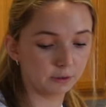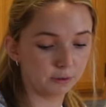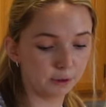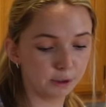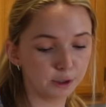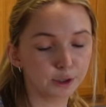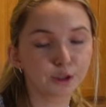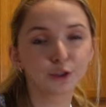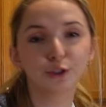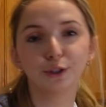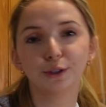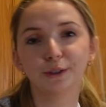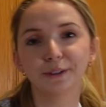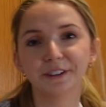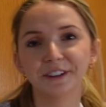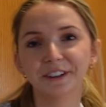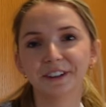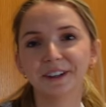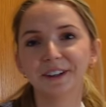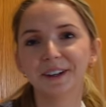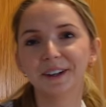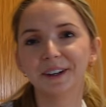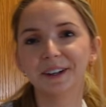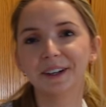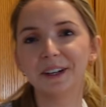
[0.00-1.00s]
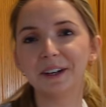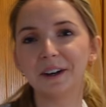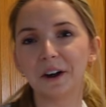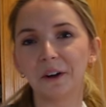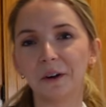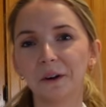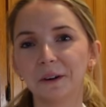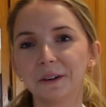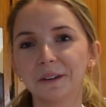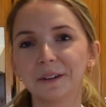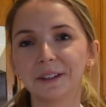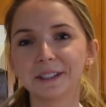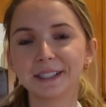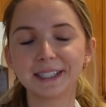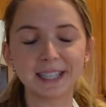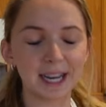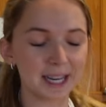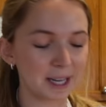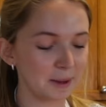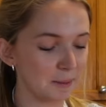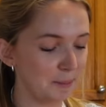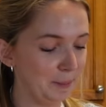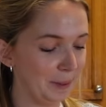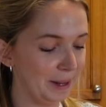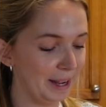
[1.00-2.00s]
If we just, you know,
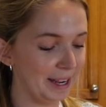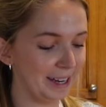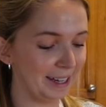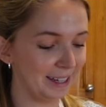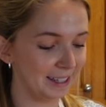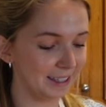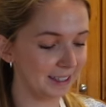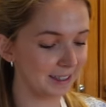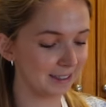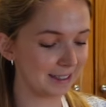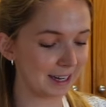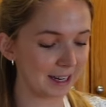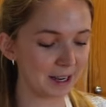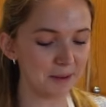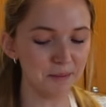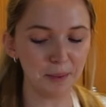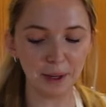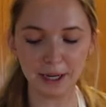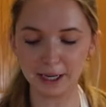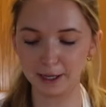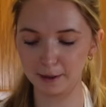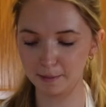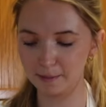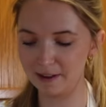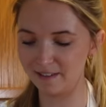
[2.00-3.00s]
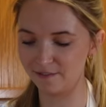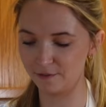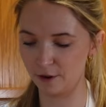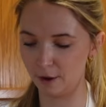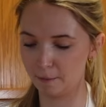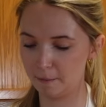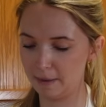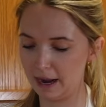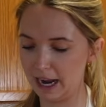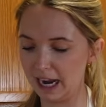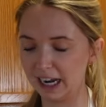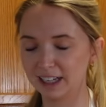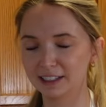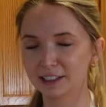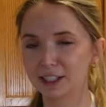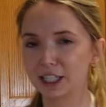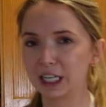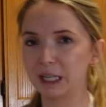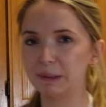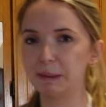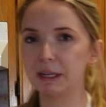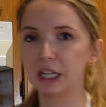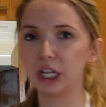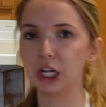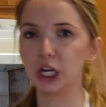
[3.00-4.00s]
second plate could be for me. It's
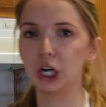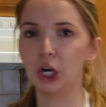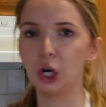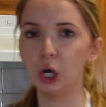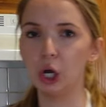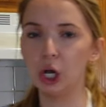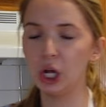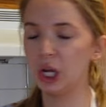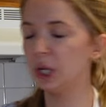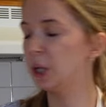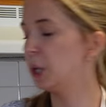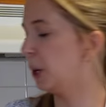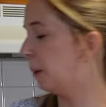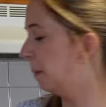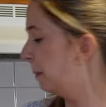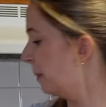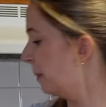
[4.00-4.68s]
gonna be a little